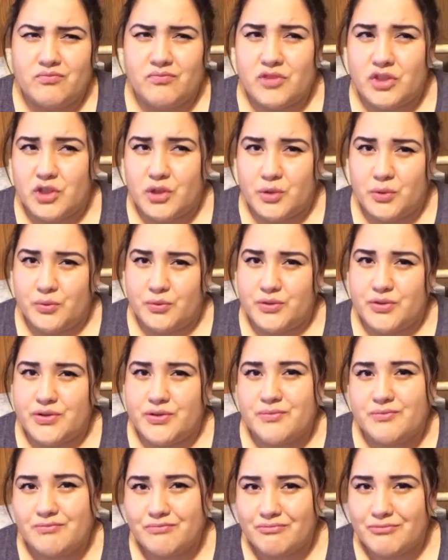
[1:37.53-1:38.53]
use
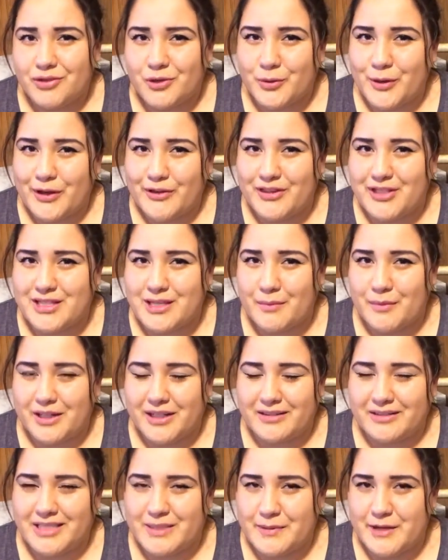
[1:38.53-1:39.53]
throughout the summer
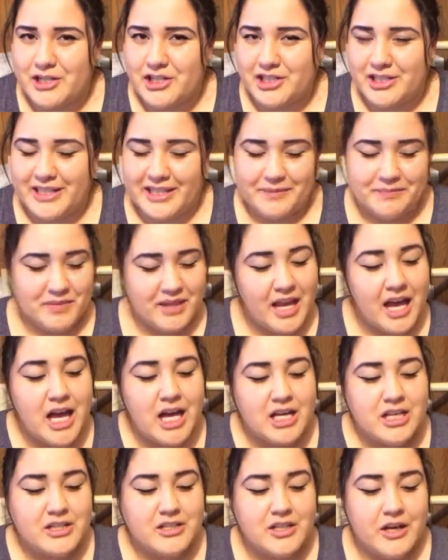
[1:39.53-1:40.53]
especially.
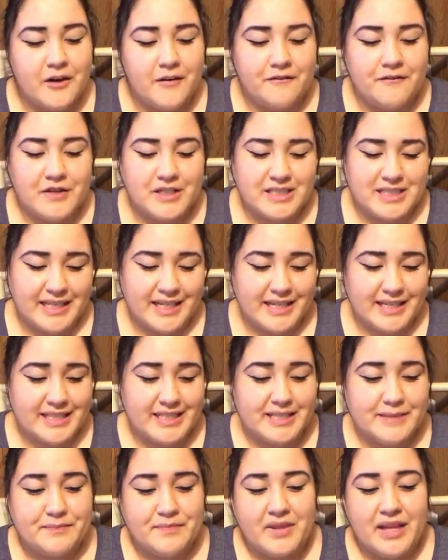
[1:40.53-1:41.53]
So first thing
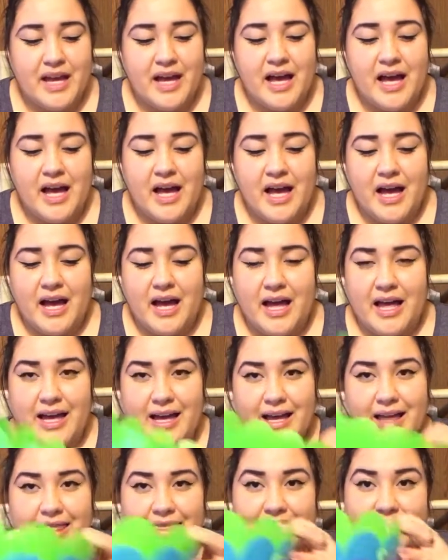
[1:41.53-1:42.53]
is
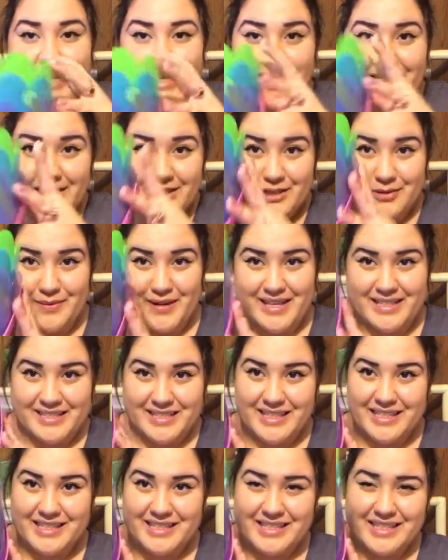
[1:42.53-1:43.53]
the Easter
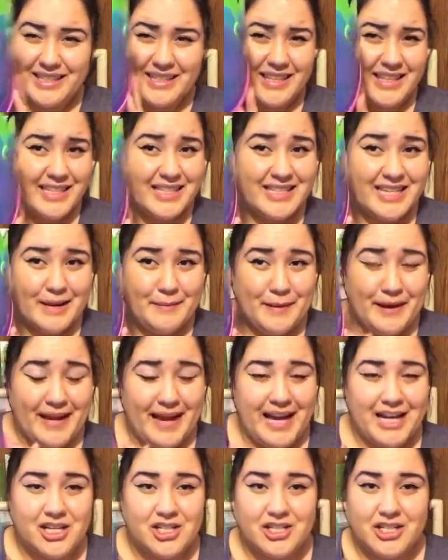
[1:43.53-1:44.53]
baskets. This time I
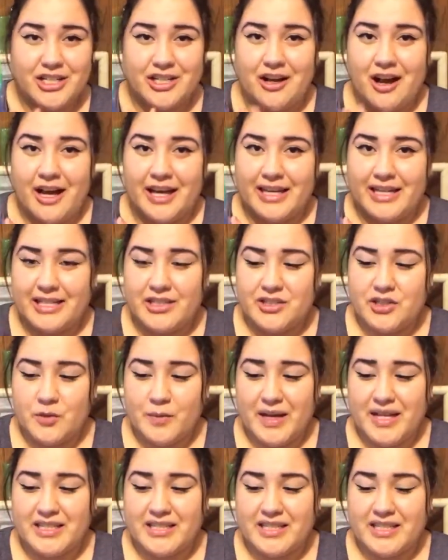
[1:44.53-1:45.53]
actually got Easter
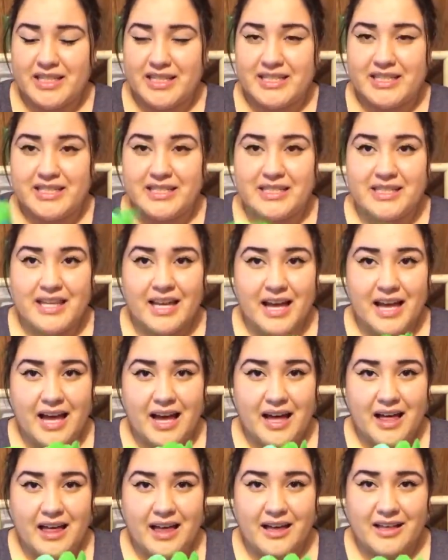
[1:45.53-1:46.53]
baskets.
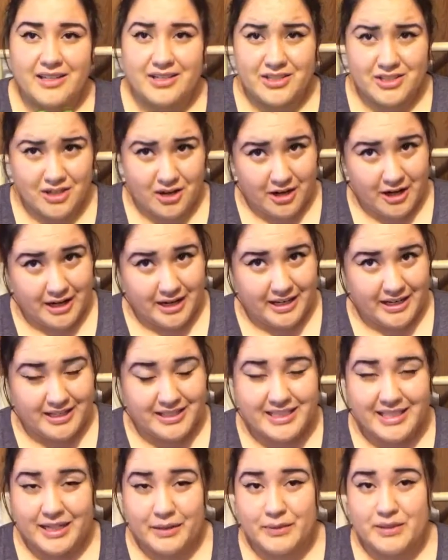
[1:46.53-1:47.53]
Sorry,
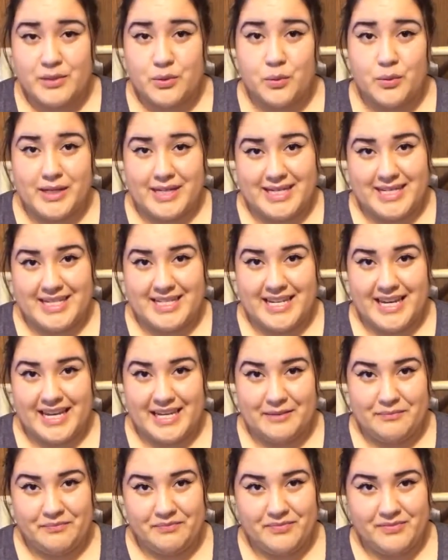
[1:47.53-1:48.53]
today was a windy
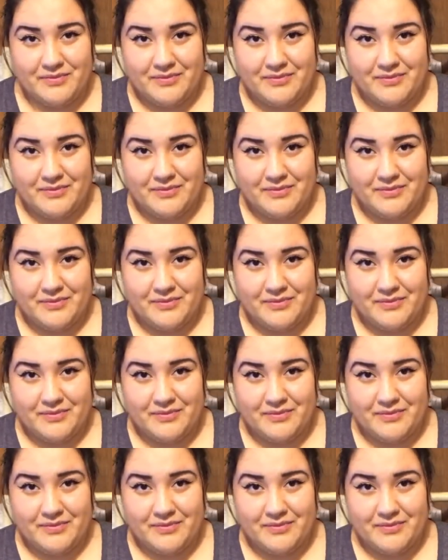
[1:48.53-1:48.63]
day,